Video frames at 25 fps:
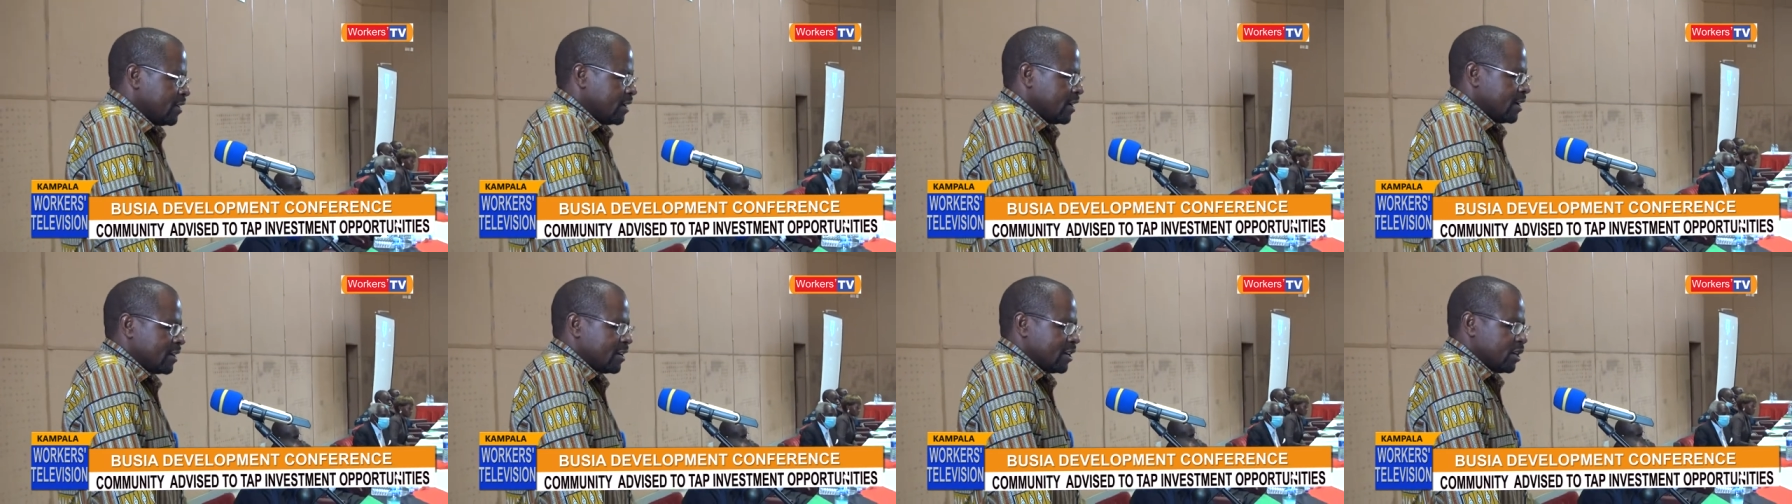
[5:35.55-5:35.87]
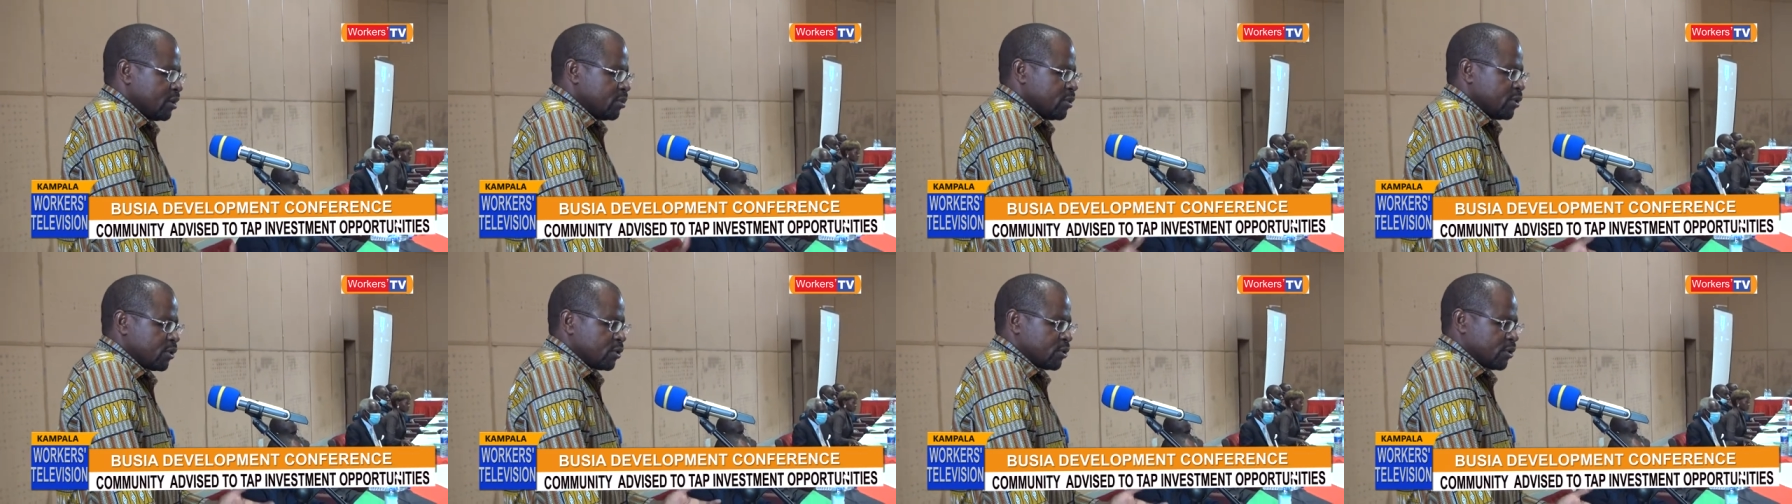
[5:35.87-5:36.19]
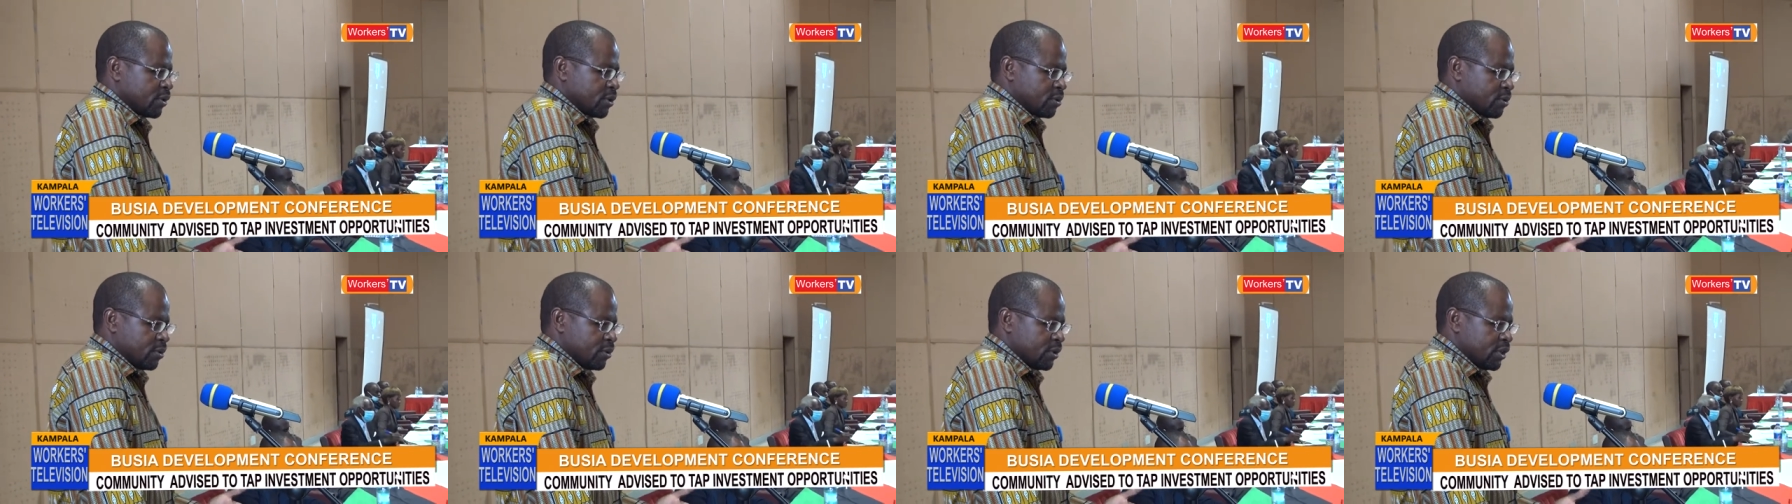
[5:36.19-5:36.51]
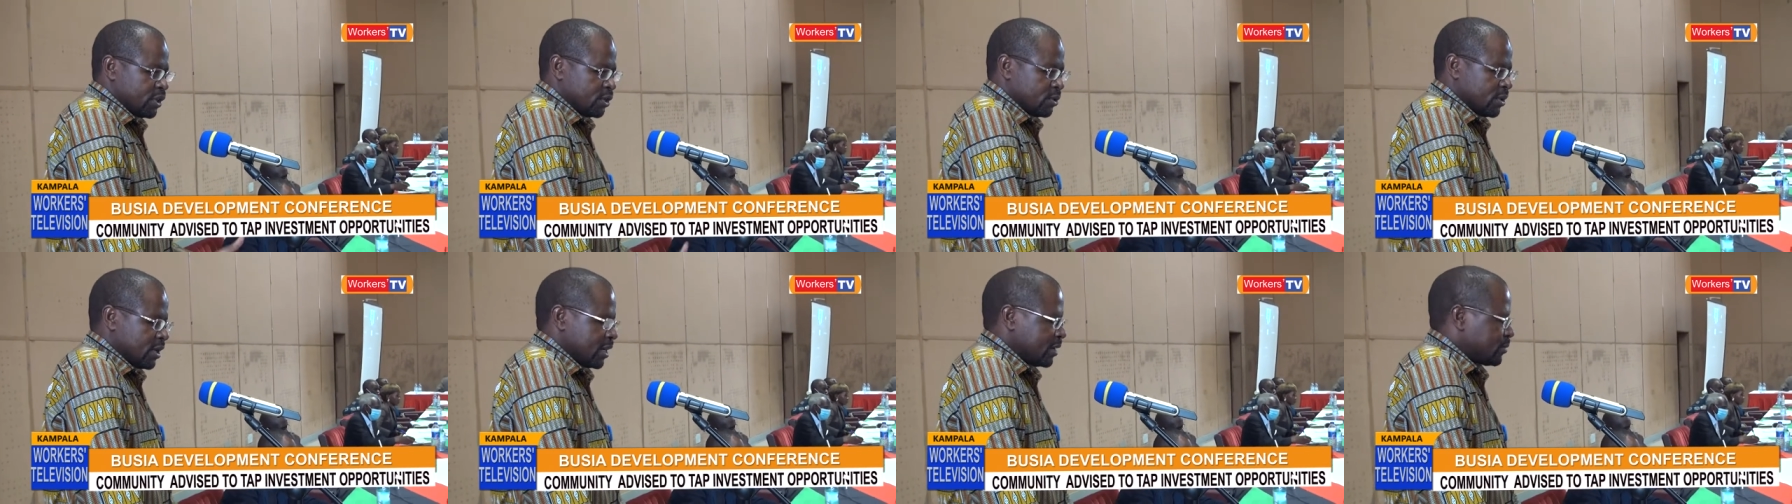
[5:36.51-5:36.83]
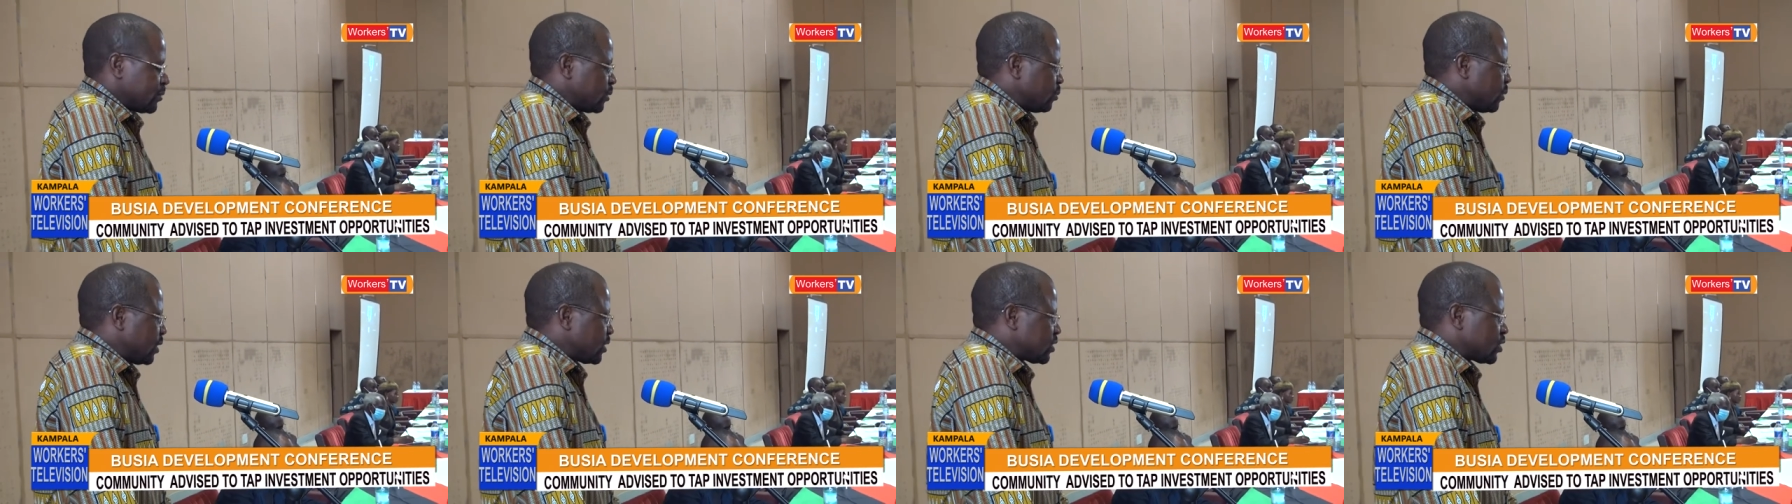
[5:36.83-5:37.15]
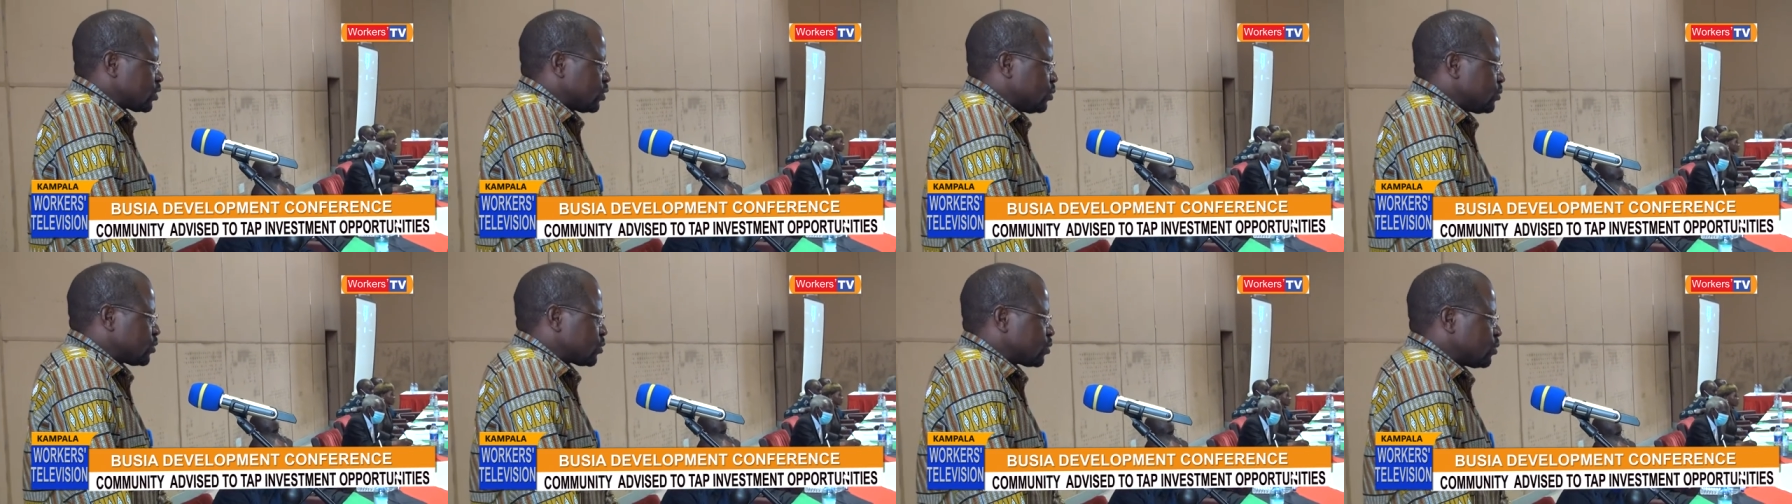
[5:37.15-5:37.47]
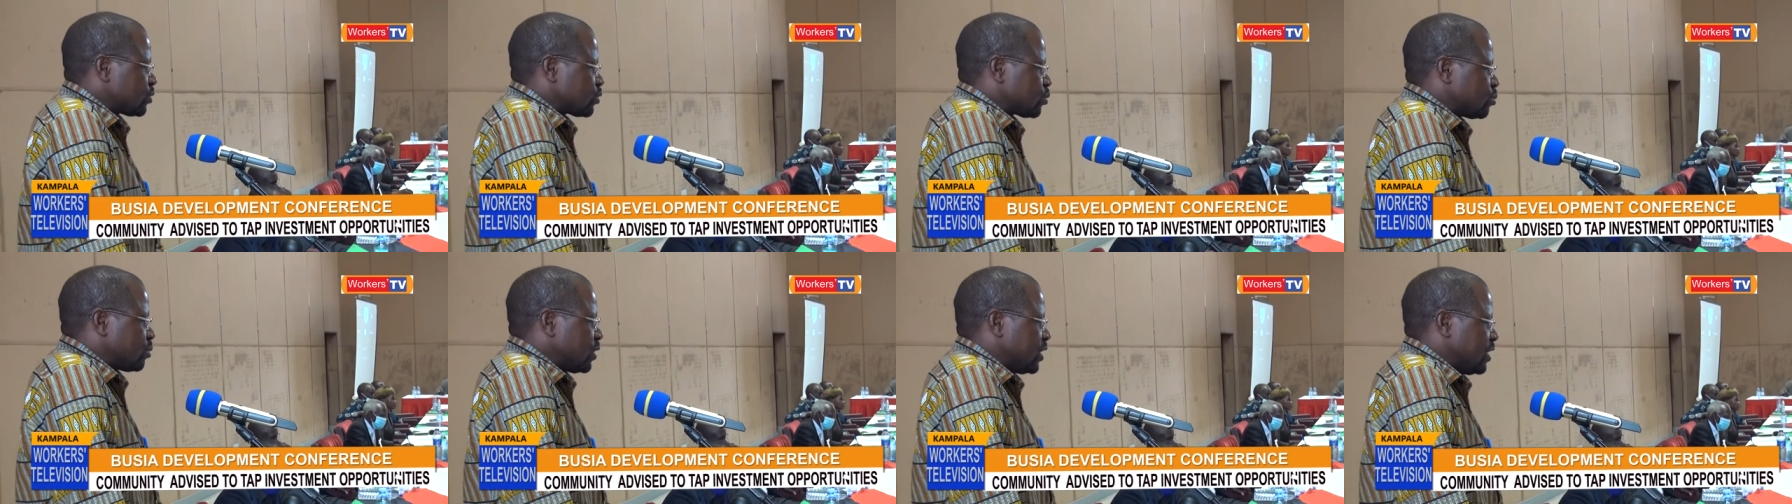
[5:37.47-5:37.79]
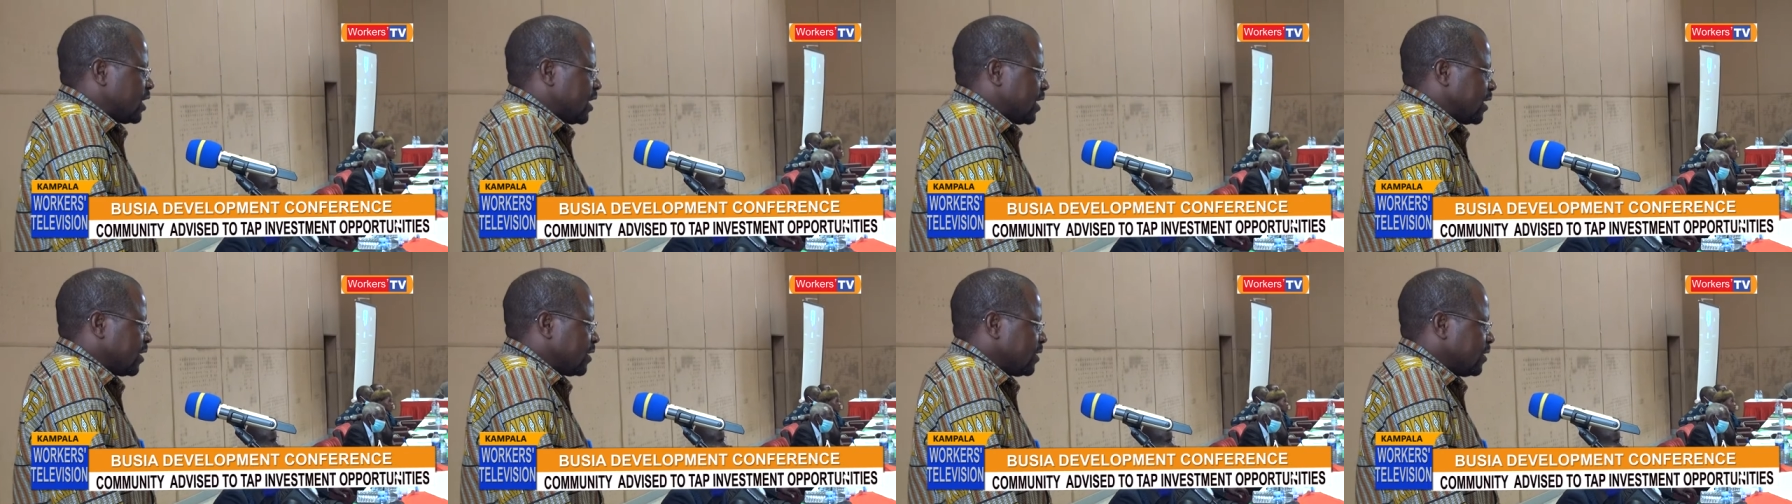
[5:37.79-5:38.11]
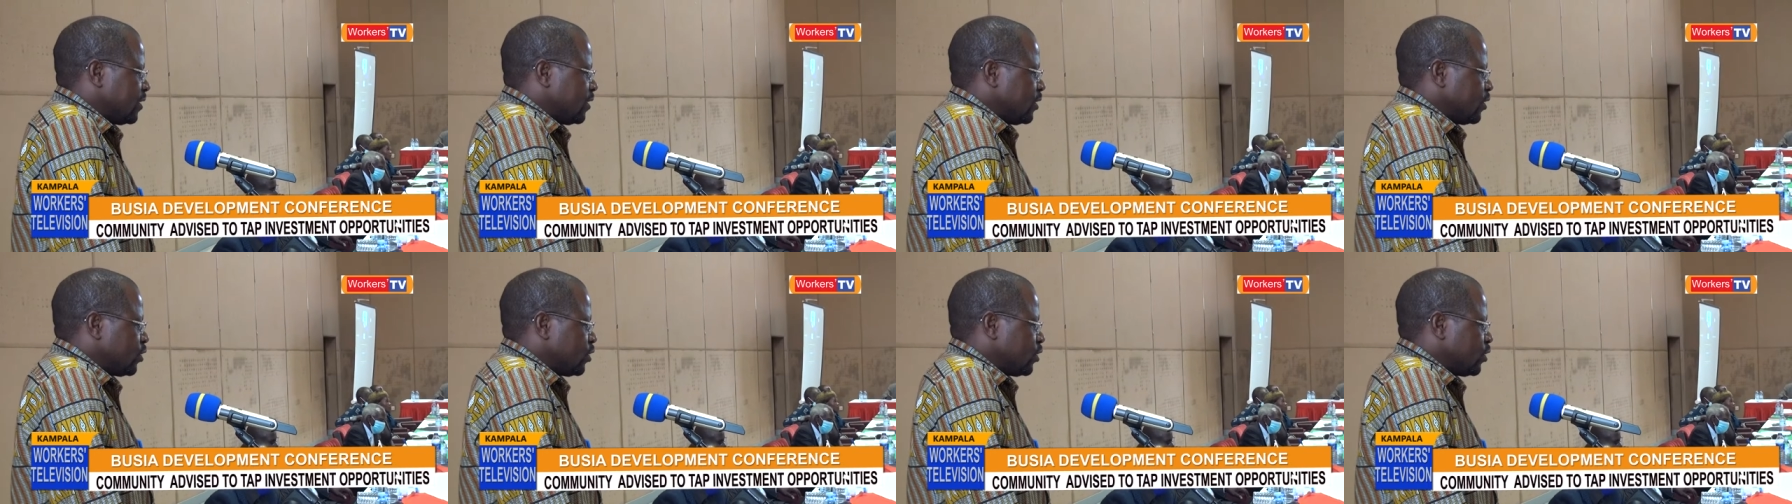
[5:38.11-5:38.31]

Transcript: under the mutual recognition agreement. It used not to be there.